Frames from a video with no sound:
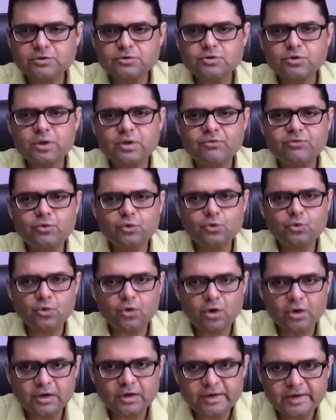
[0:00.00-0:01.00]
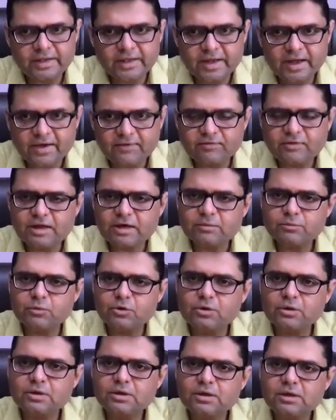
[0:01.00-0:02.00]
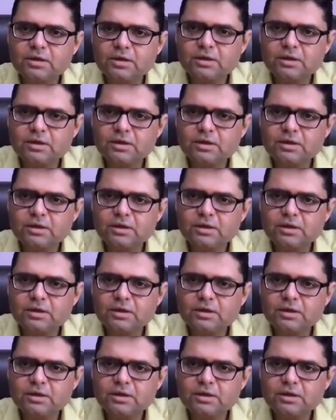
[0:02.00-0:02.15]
So if you already have that book,